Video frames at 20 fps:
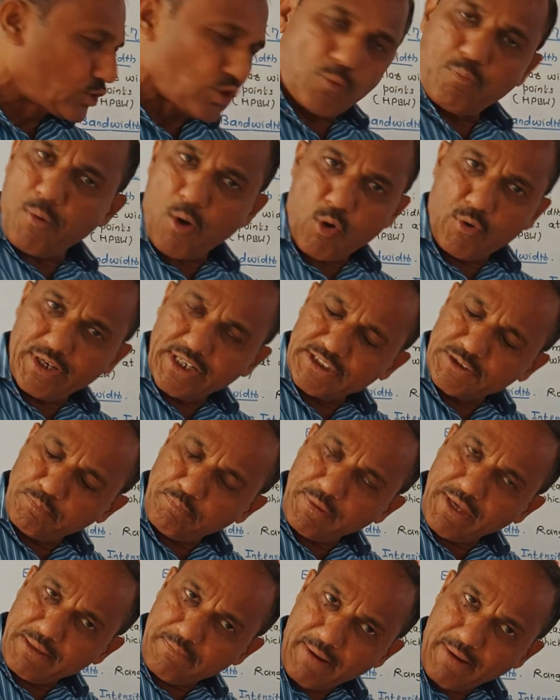So power is
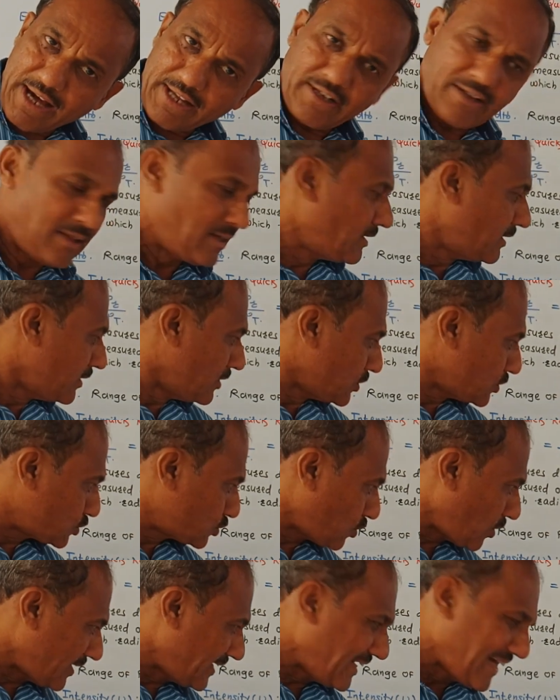P bar,
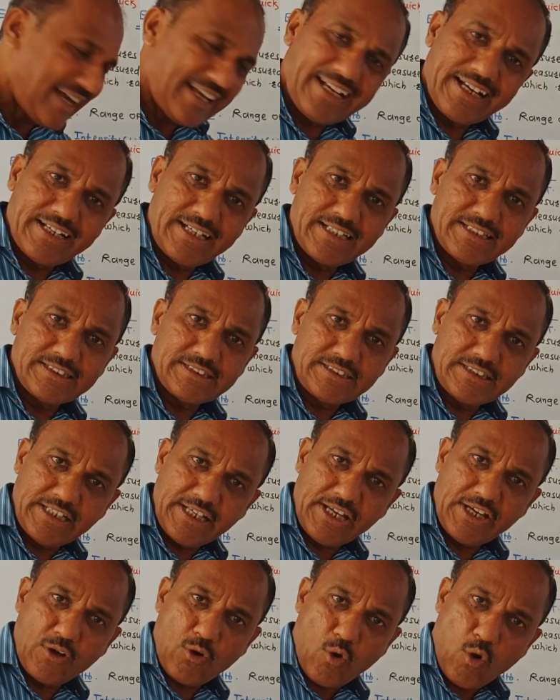solid angle is
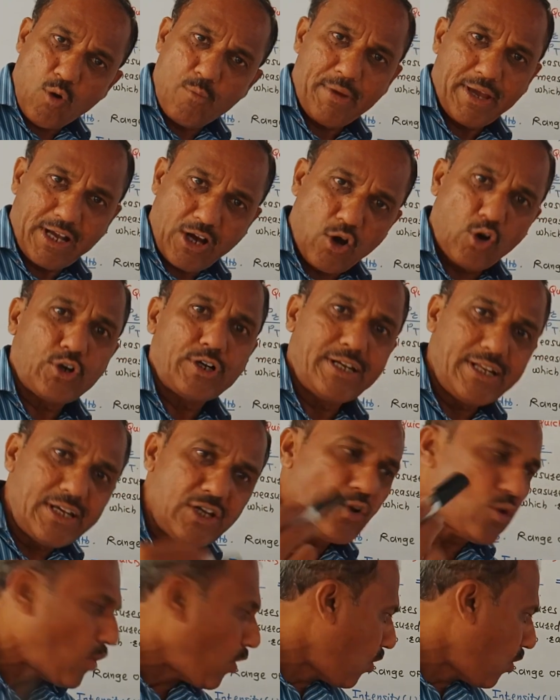D omega or D